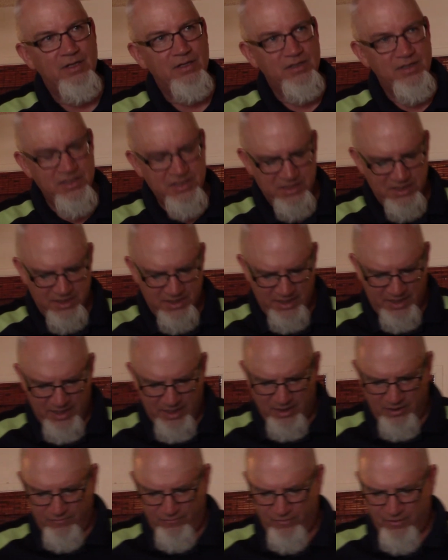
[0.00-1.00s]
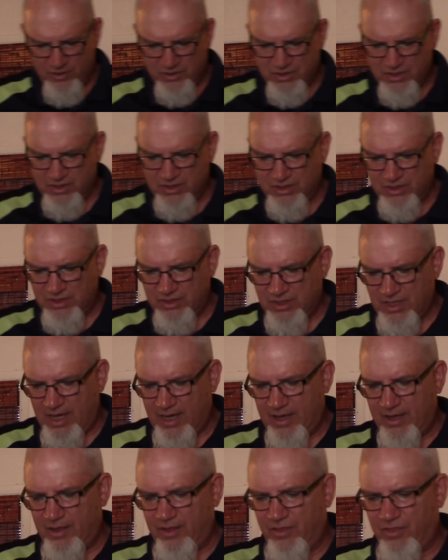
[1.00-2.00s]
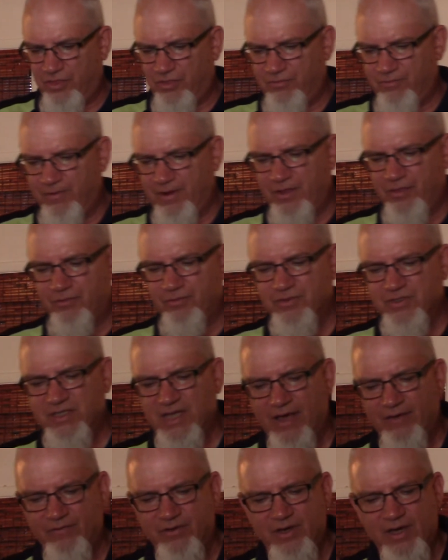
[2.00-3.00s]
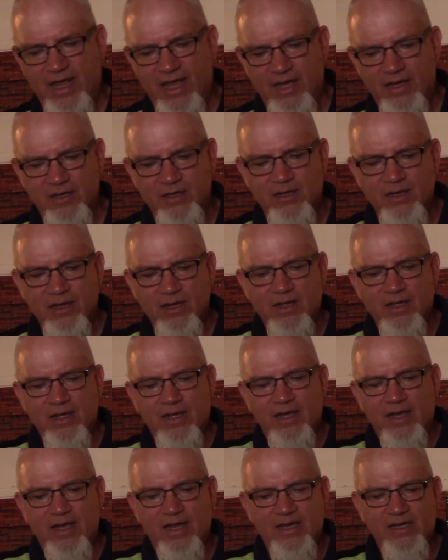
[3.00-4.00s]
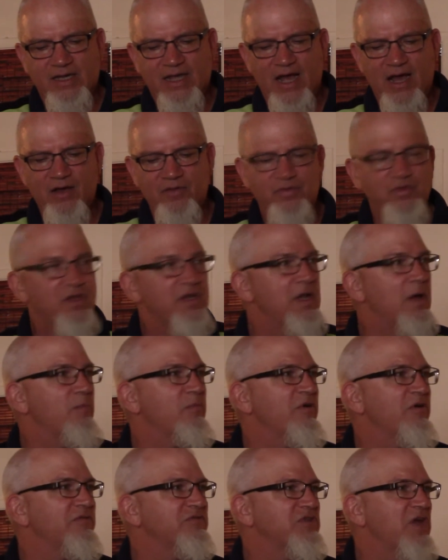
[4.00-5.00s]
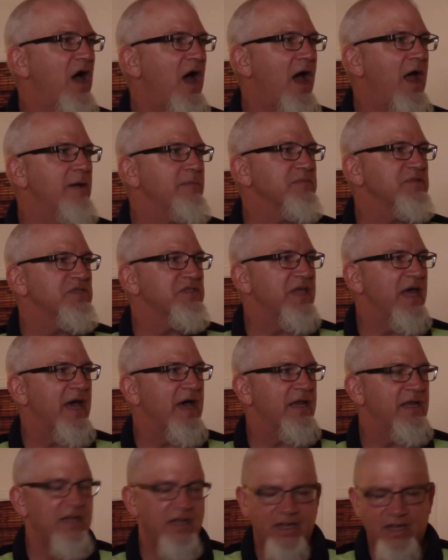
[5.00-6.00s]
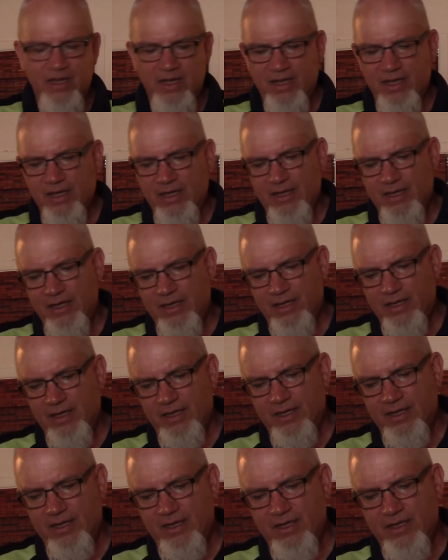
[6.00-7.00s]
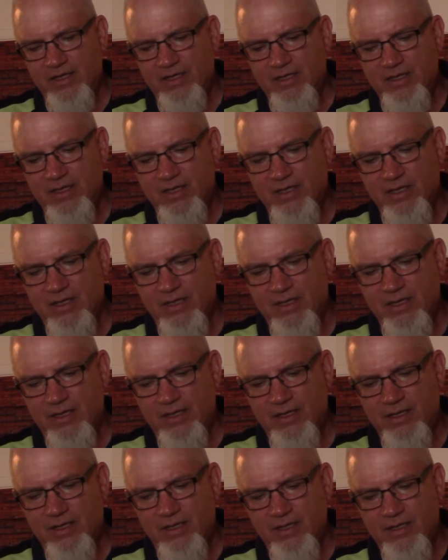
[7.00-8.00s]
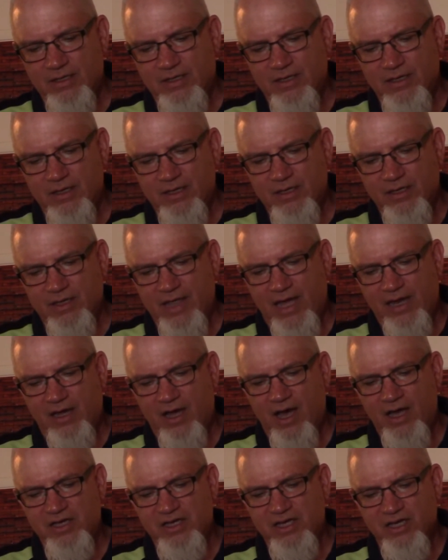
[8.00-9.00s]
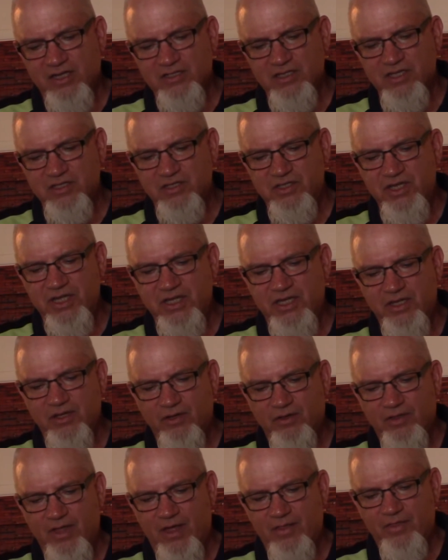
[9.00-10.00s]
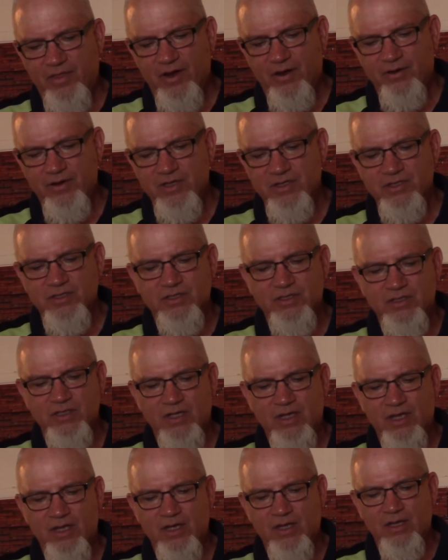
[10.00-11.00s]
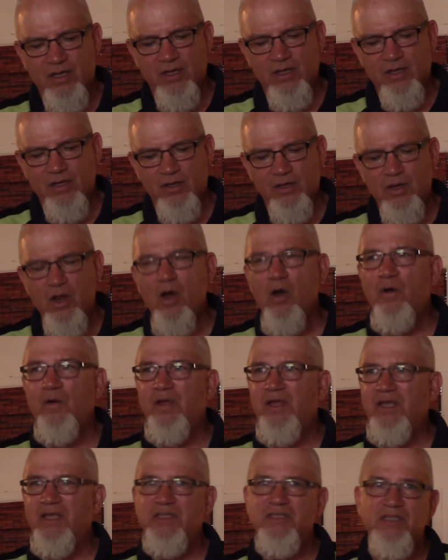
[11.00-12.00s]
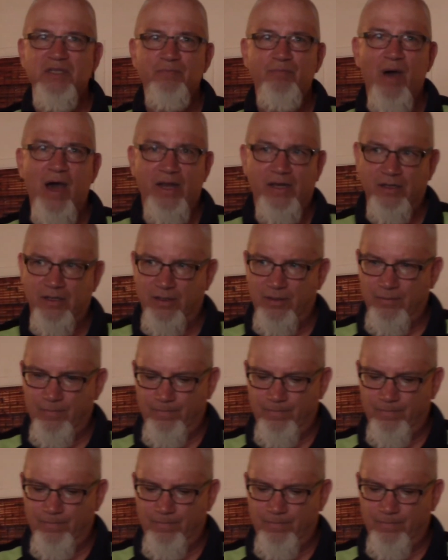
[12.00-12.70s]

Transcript: Listen again to verses uh, 3 through 7 and, and count the number of times that, uh, it, that God tells Ezekiel that there is no easy button.